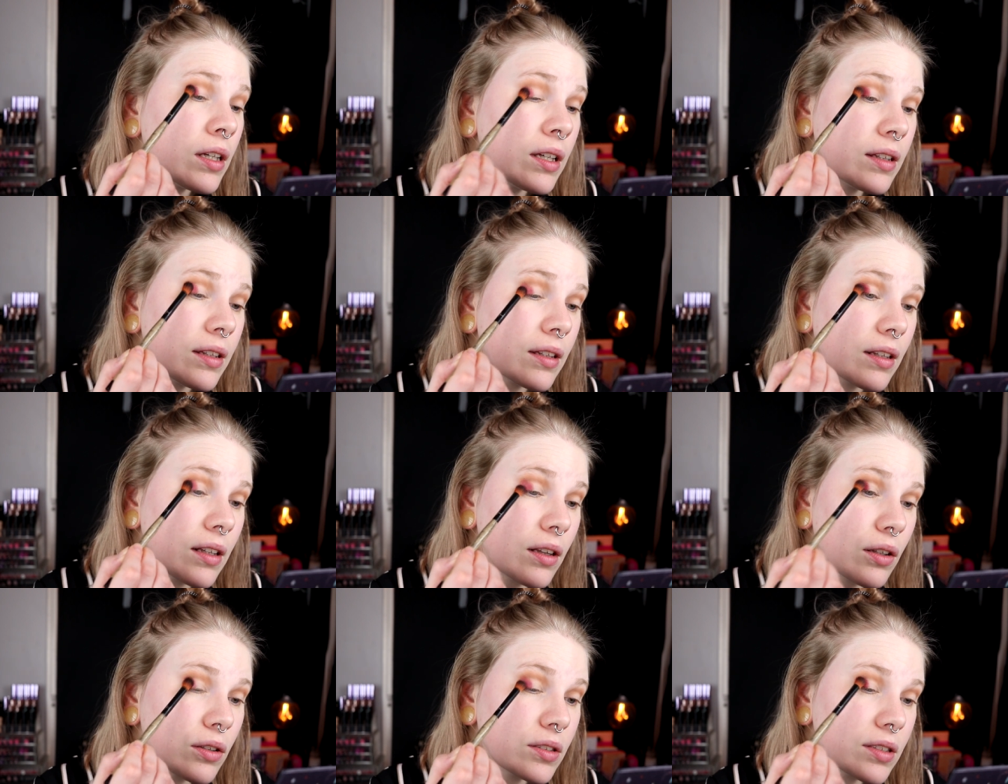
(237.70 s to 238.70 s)
It
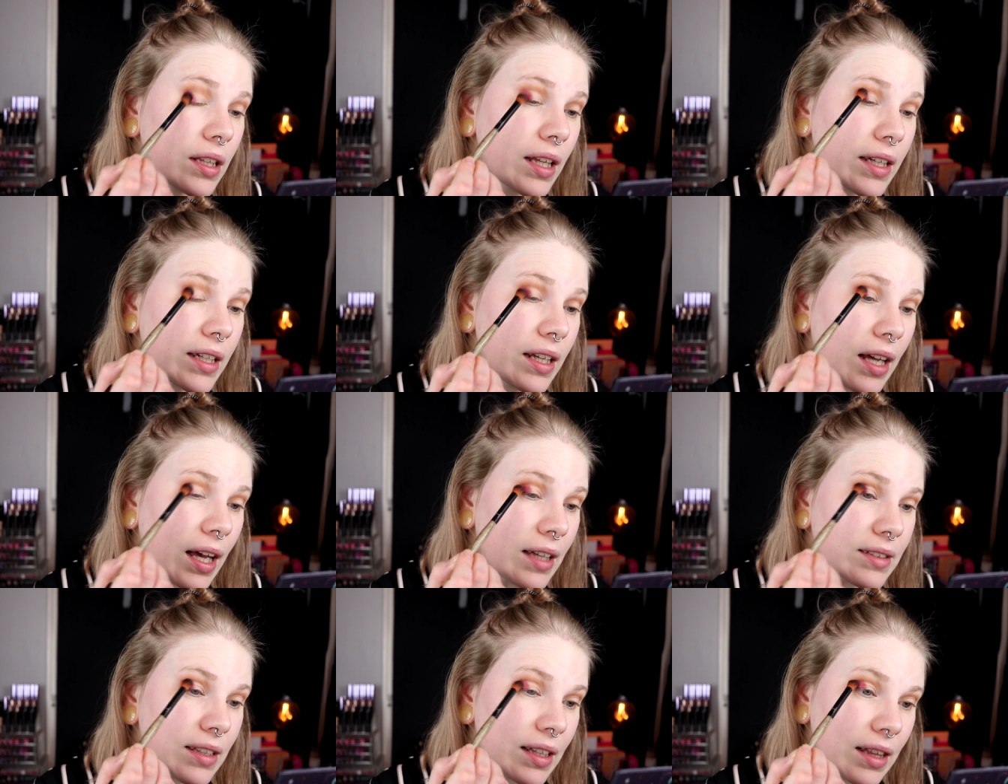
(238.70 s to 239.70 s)
looks like it
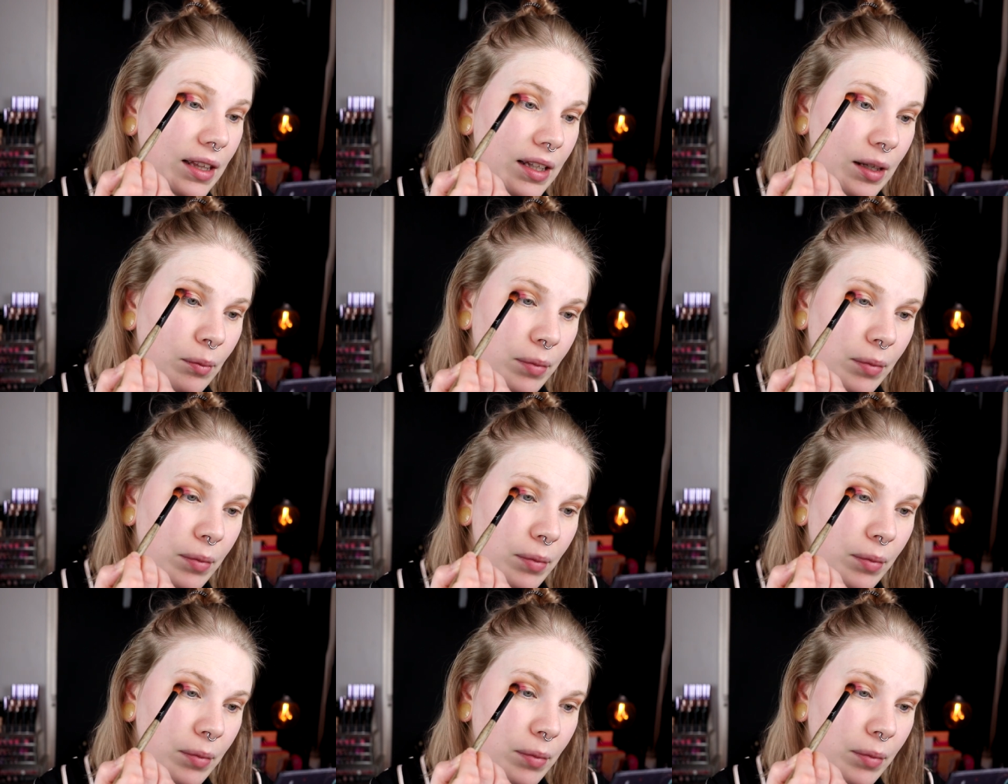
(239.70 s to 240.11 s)
has a little